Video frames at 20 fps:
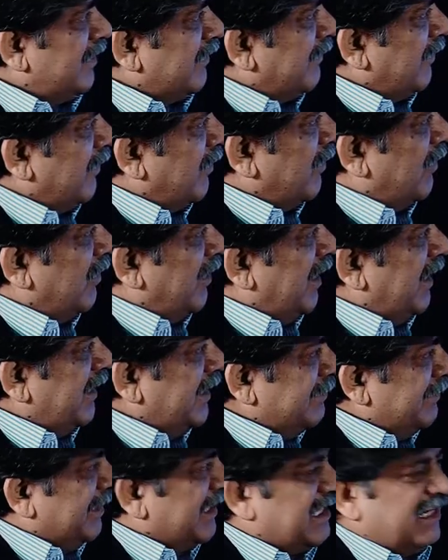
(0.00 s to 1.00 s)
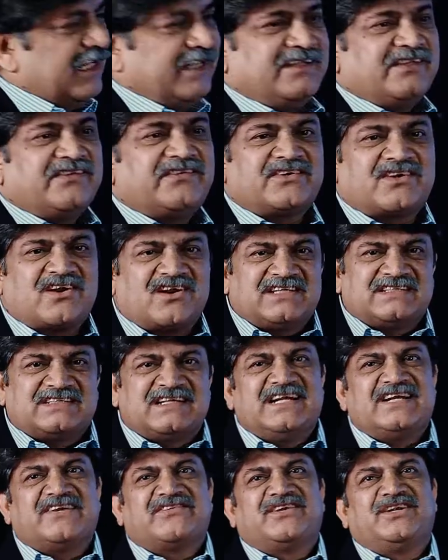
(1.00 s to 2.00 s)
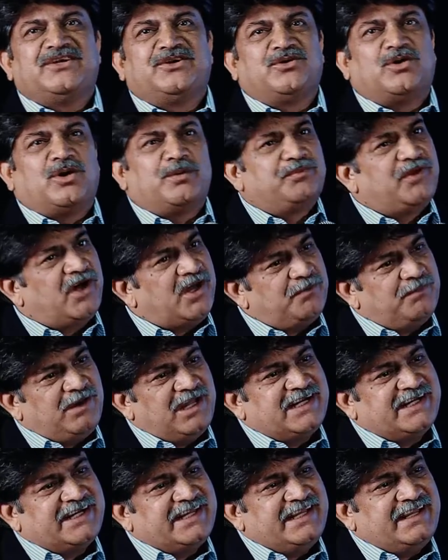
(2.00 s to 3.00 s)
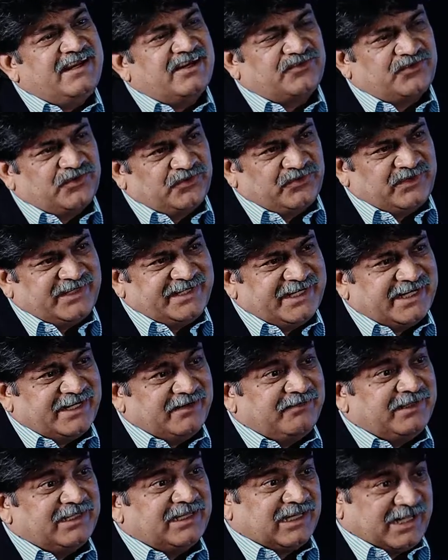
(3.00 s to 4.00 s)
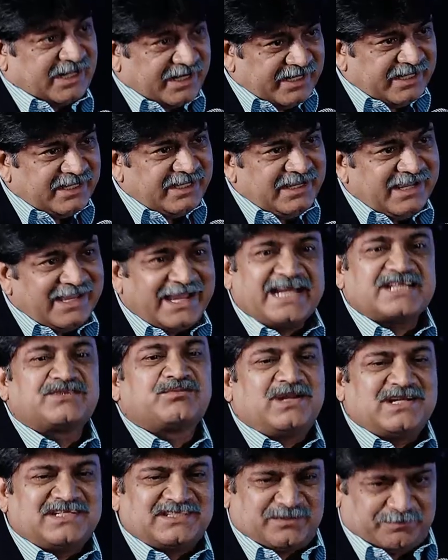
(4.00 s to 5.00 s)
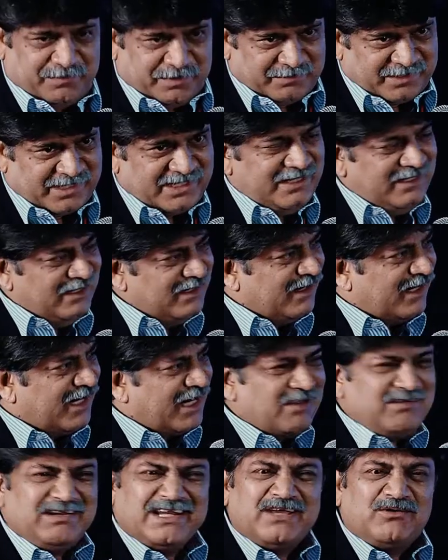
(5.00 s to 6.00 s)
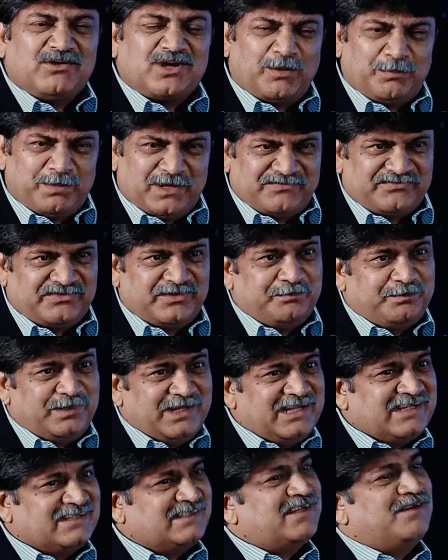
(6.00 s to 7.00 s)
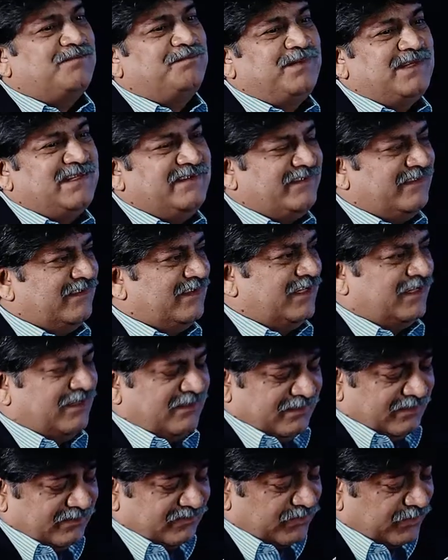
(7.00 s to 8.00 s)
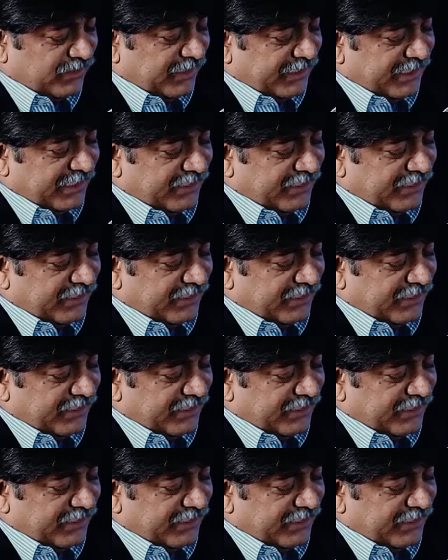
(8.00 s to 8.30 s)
So ultimately this translates into abnormality associated with learning as well as the memory and I will give a couple of simple examples yeah, so that